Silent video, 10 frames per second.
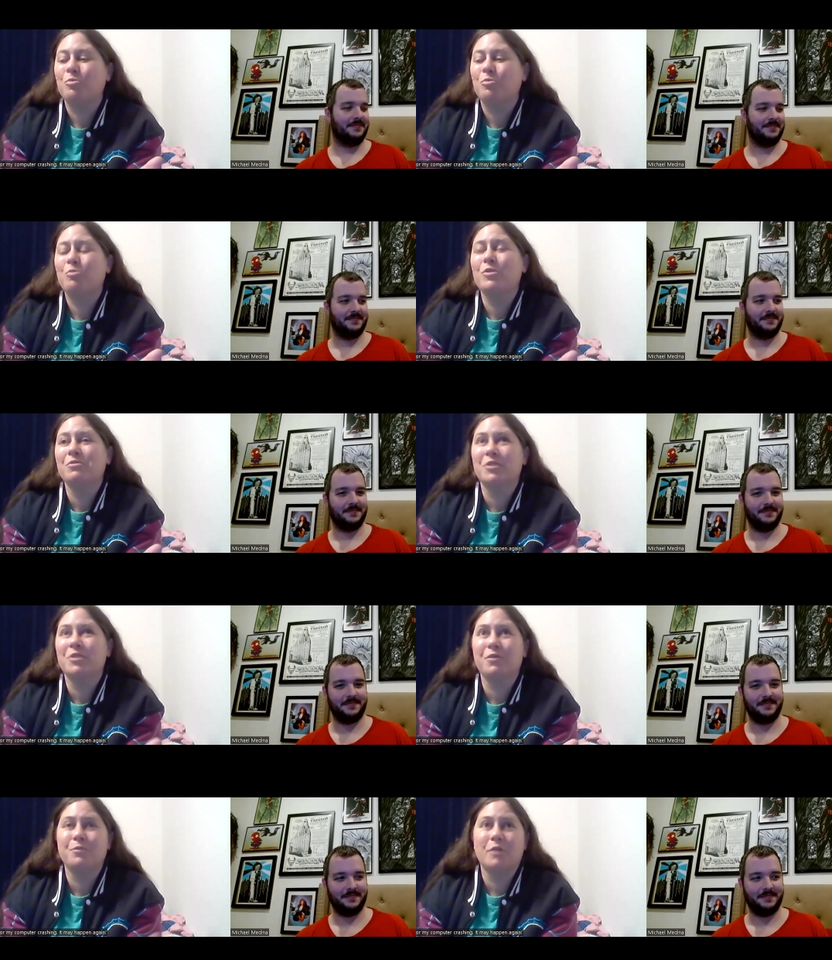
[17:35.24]
Speaker 1: was one of,
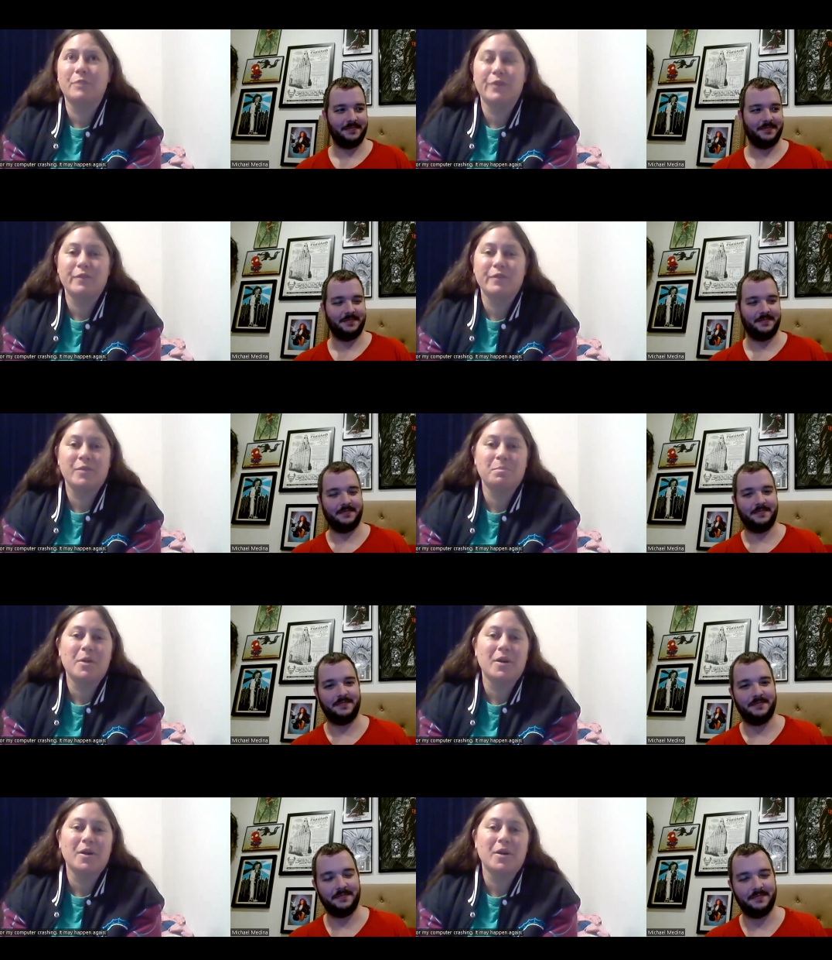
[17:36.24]
of my favorite
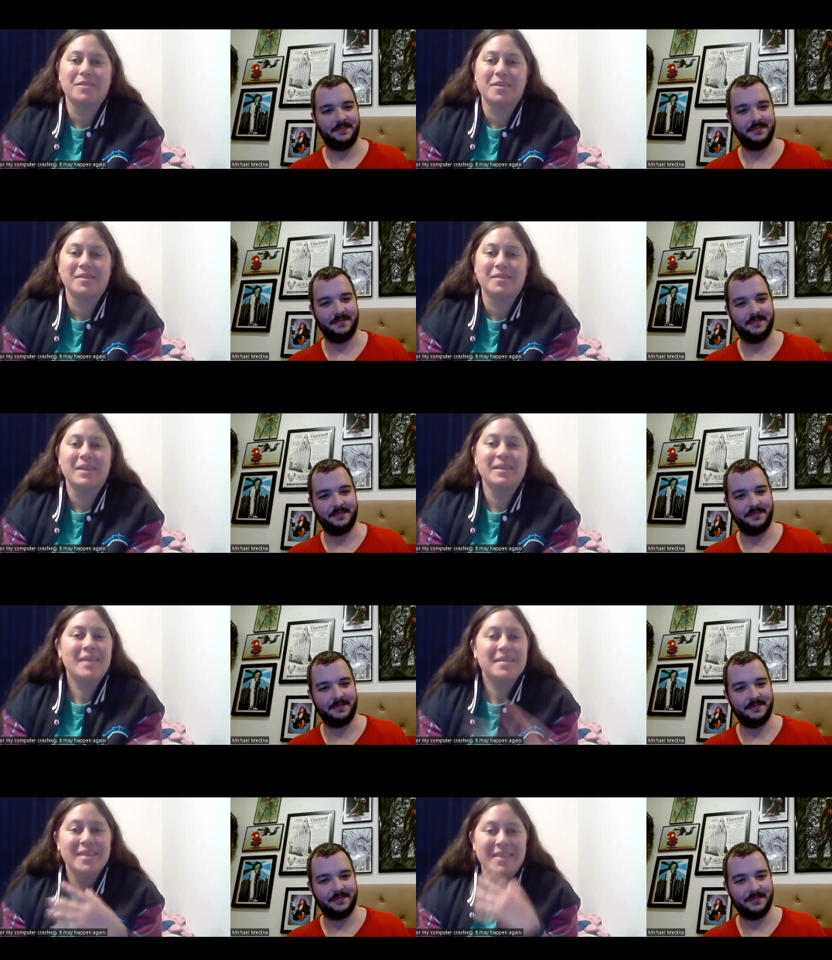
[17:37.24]
parts. This.
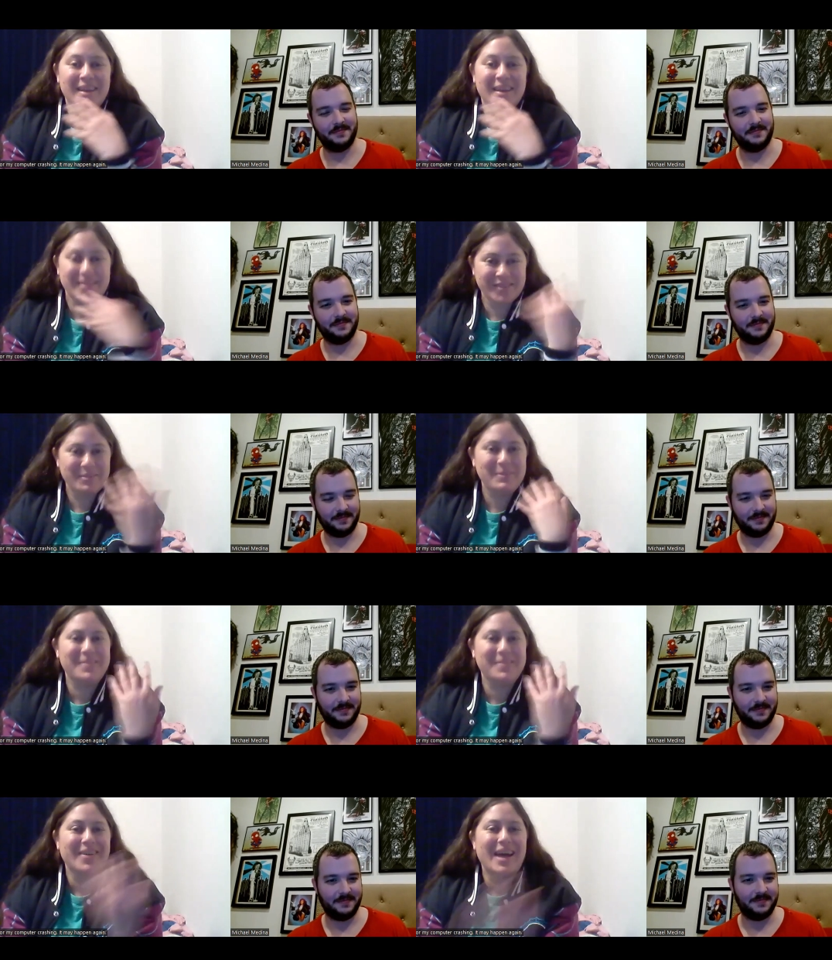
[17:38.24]
Seeing that just made me
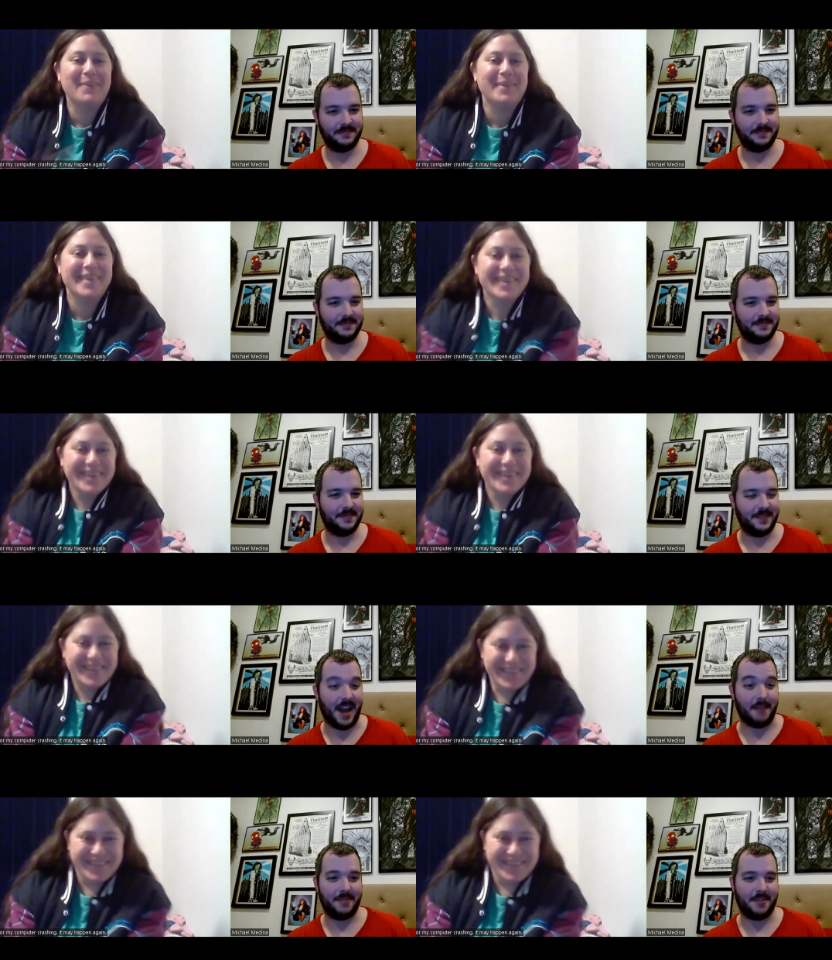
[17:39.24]
so happy.
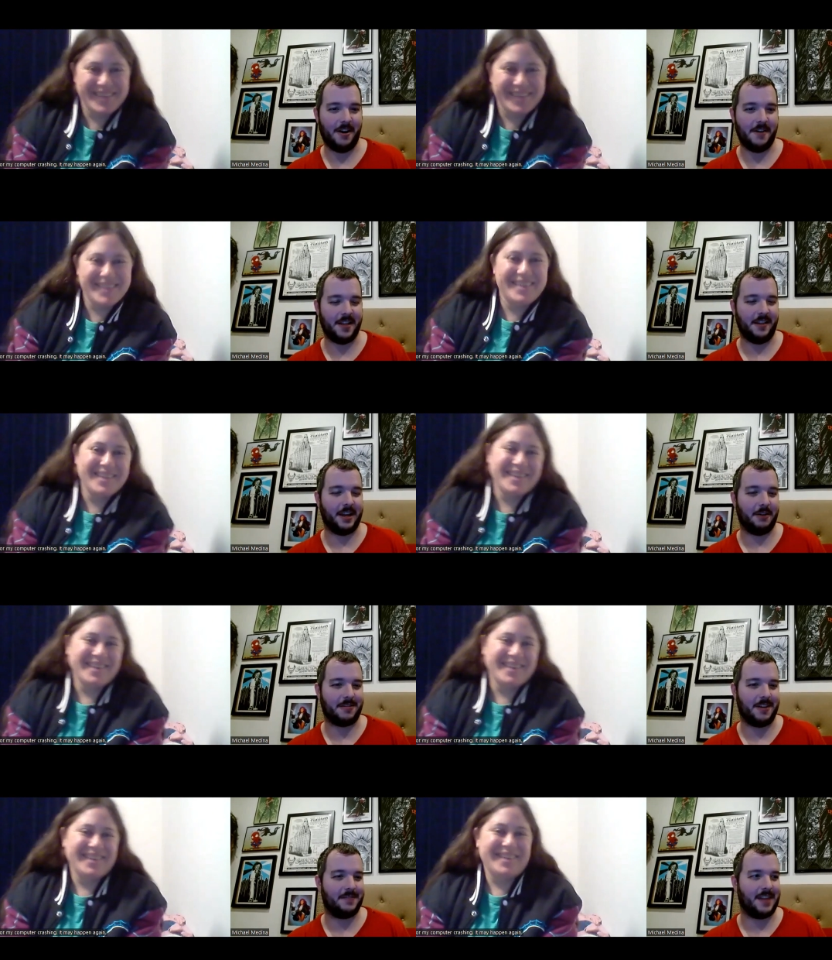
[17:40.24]
Speaker 2: Yeah, so all the Lego
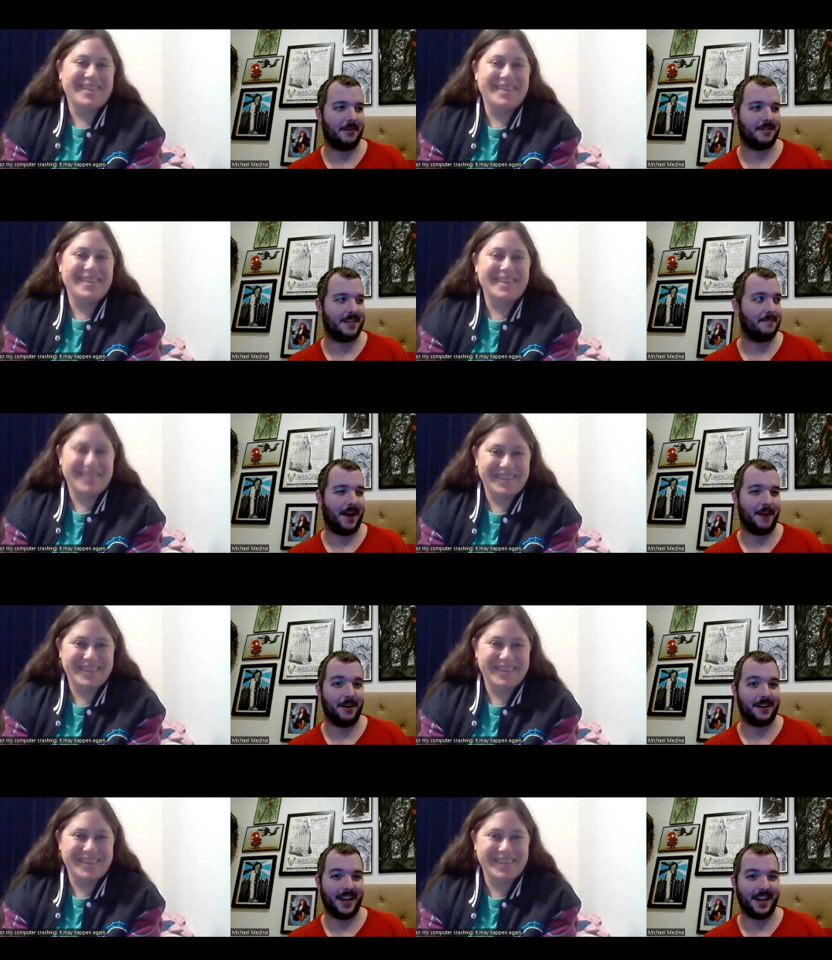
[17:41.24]
stuff that was done by
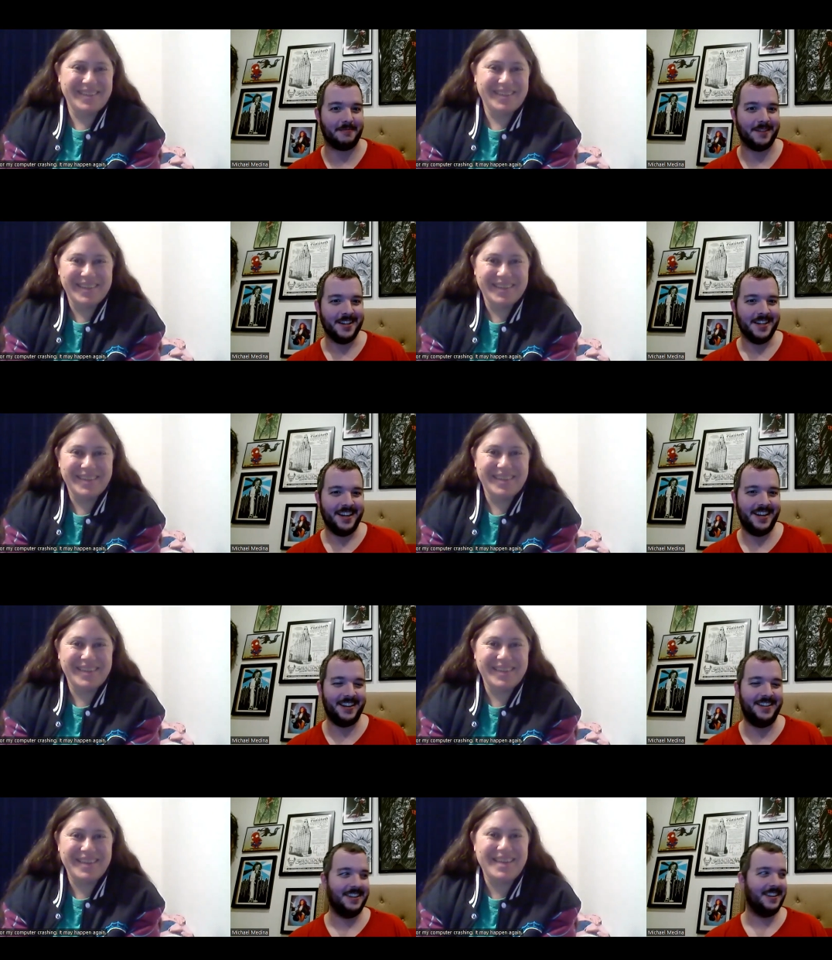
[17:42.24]
one kid.
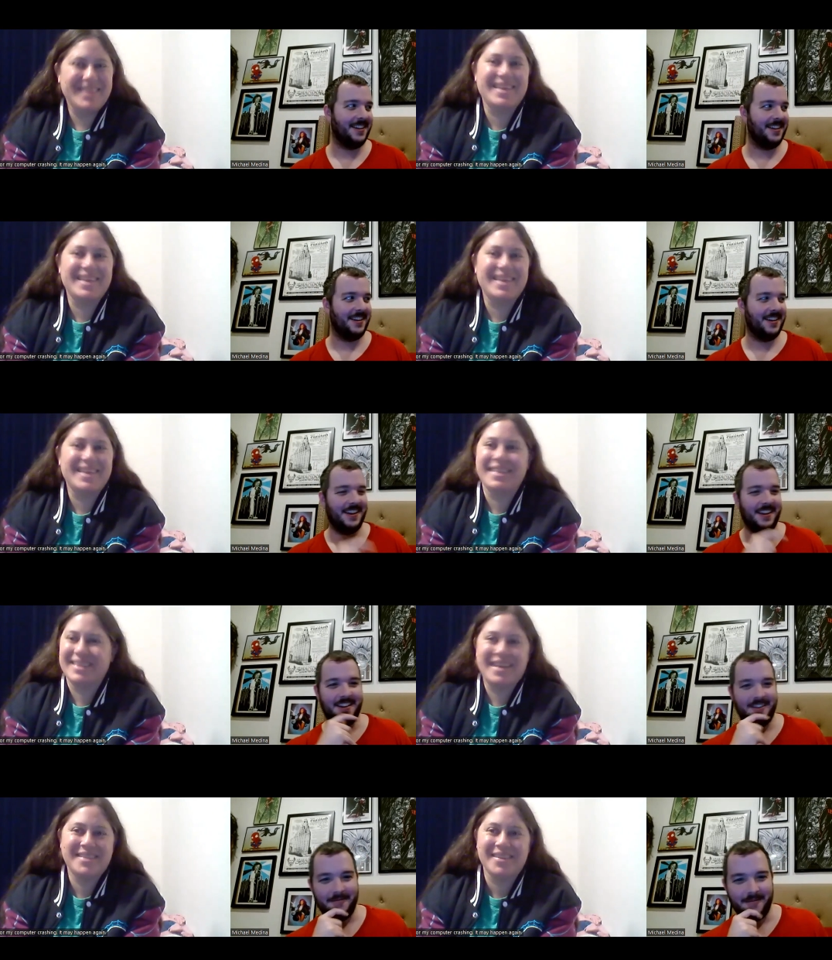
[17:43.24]

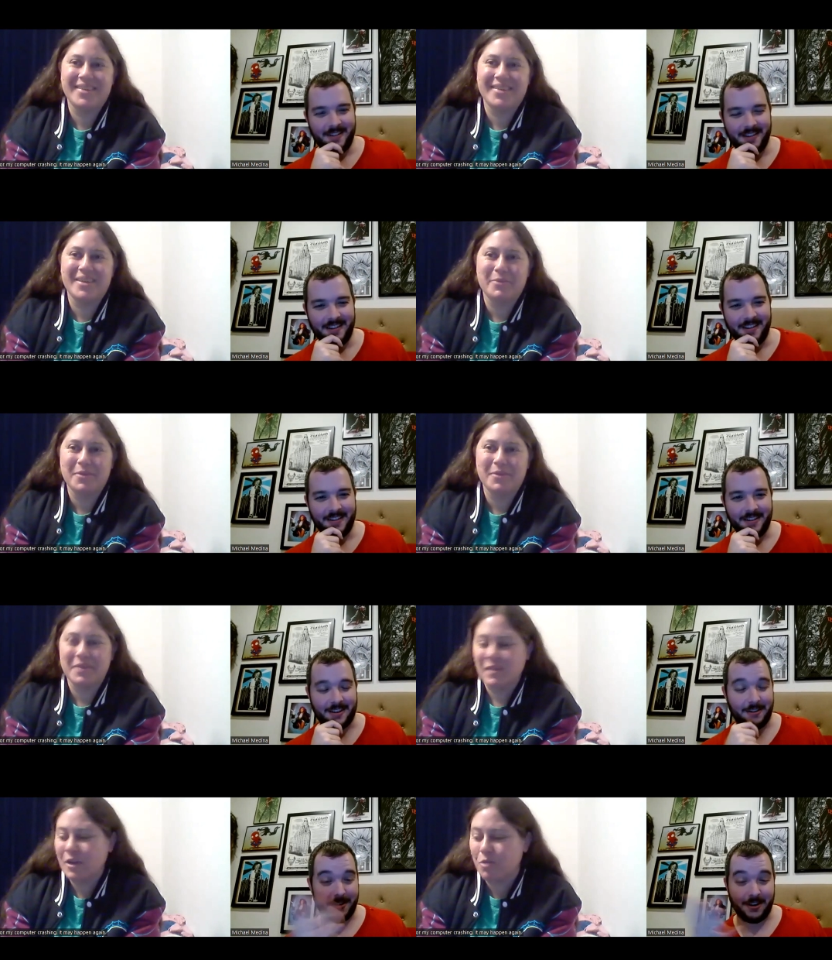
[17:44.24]
Speaker 1: That's incredible.
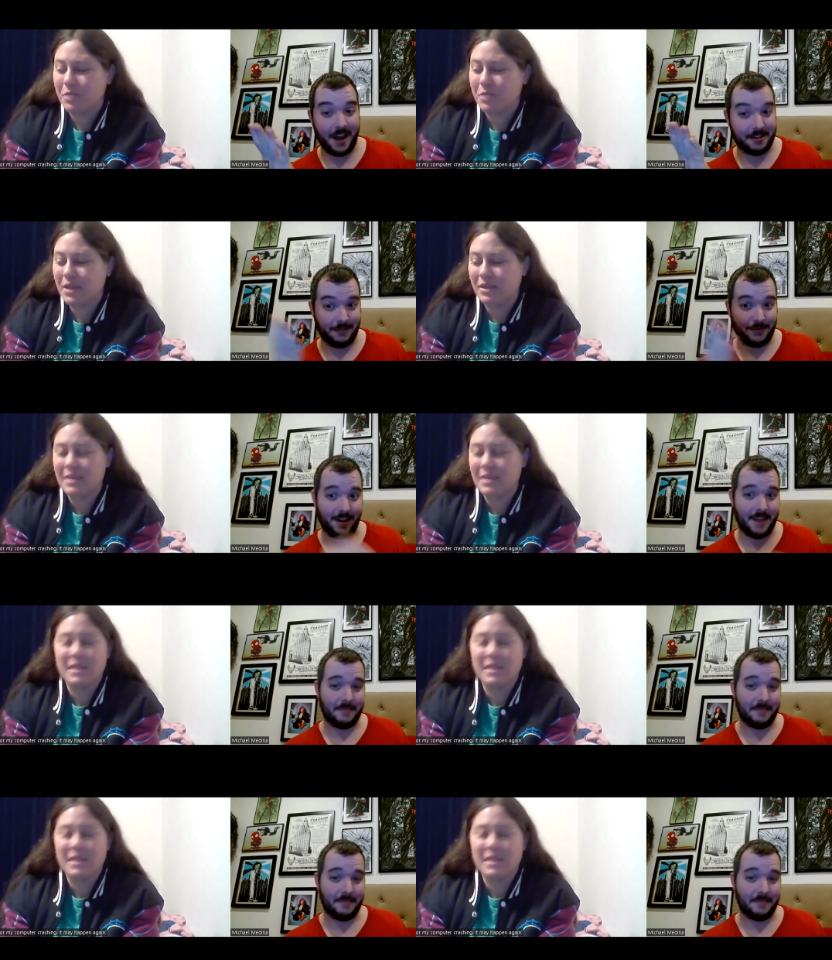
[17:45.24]
Speaker 2: I oh, hope good they, hustle for they,